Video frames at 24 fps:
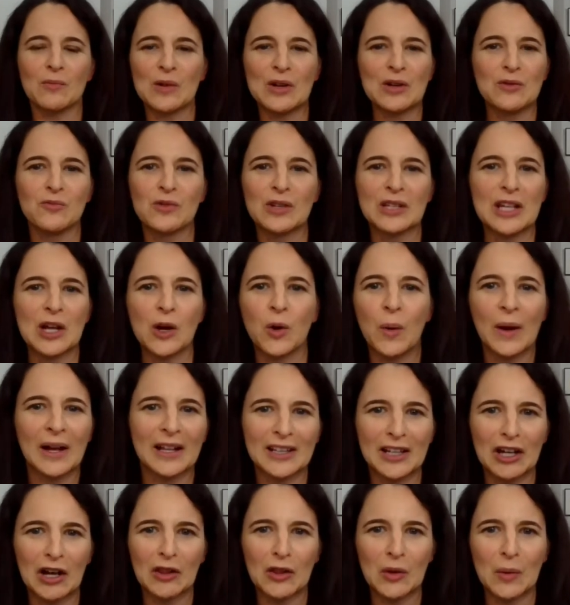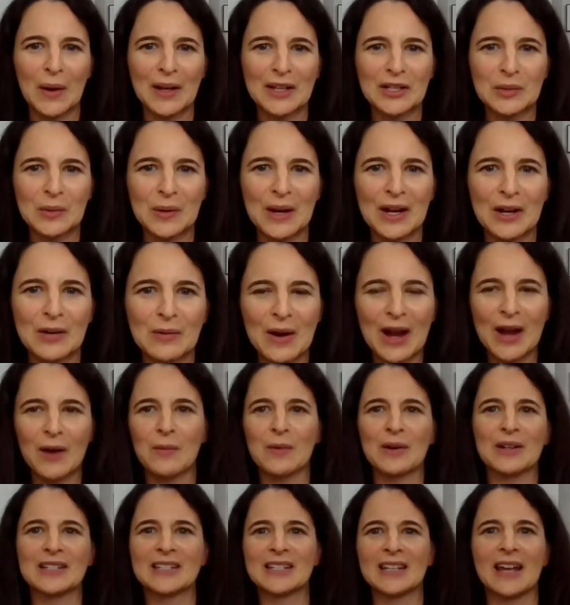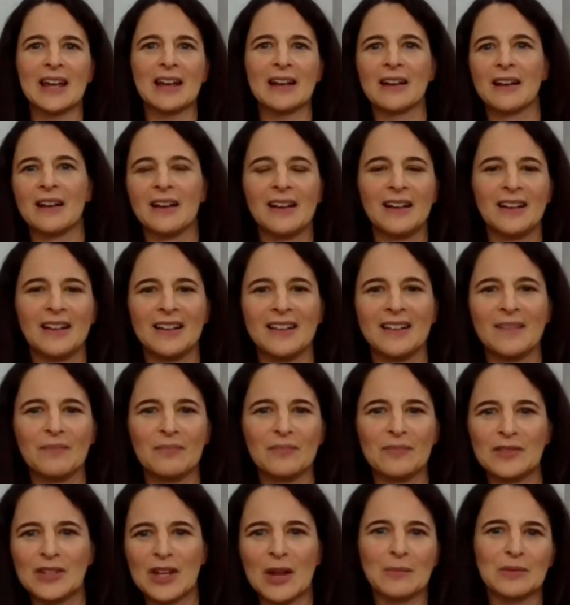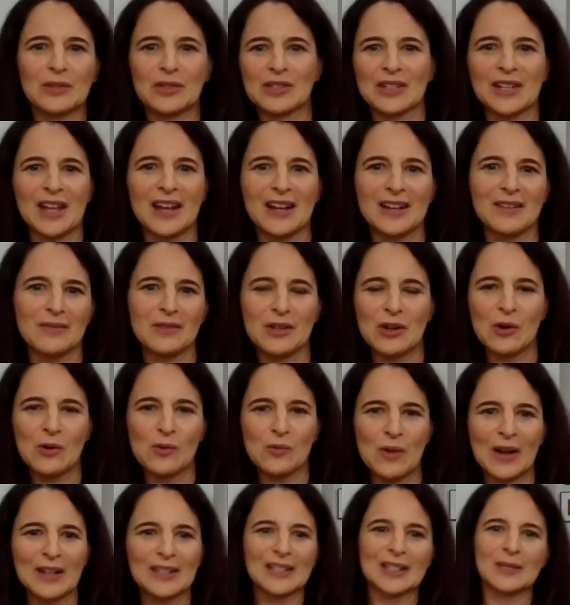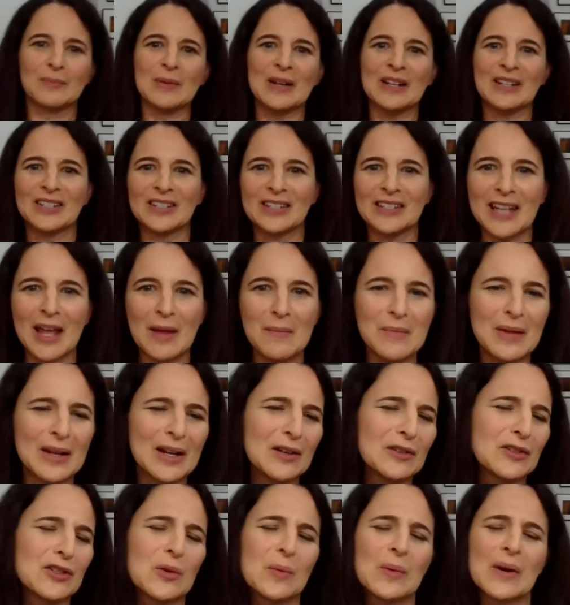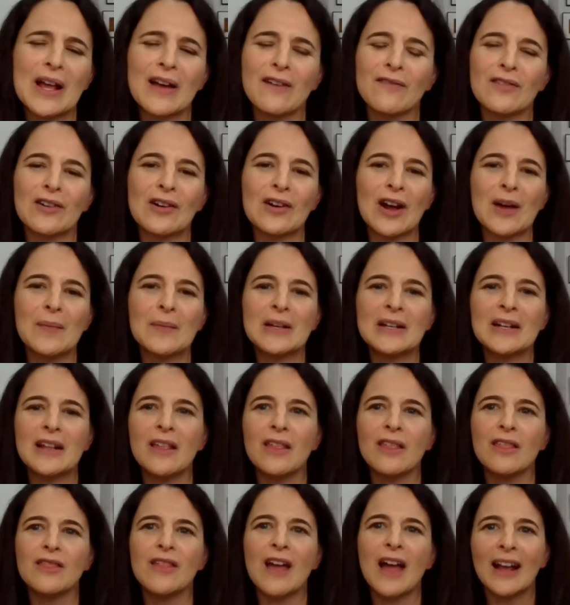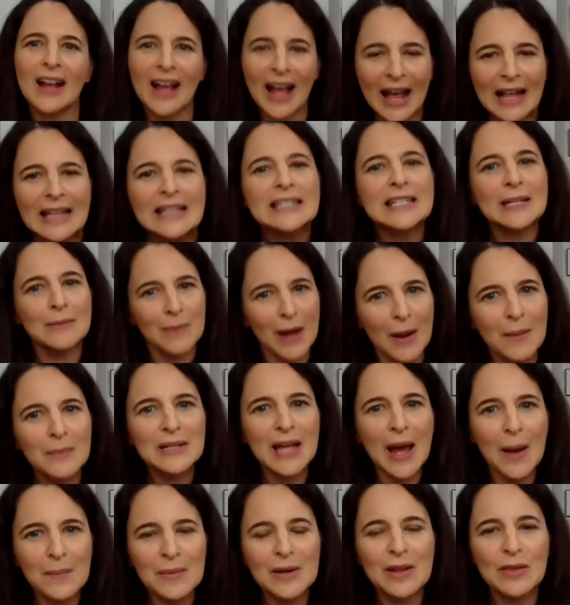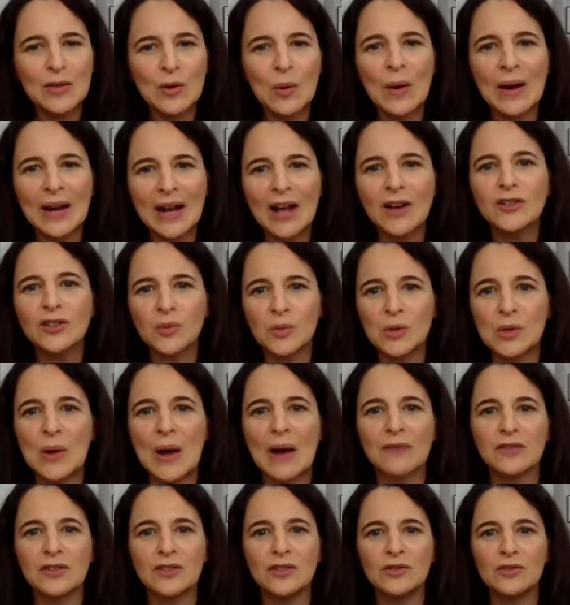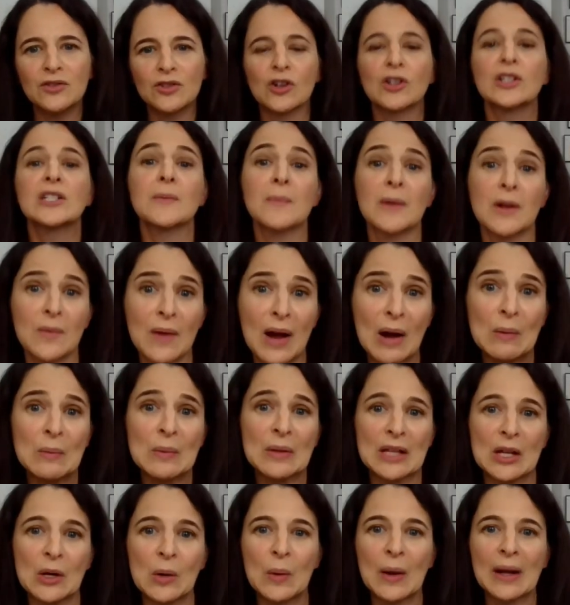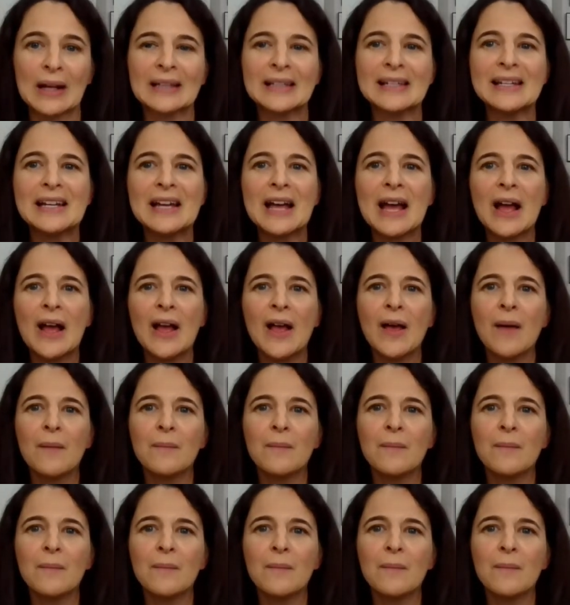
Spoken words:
get written really quickly on the West Wing, right? Where it's like Sam just like, writes a speech in 10 minutes or whatever. I mean, that can sometimes happen in the White House where you have to turn something around really quickly.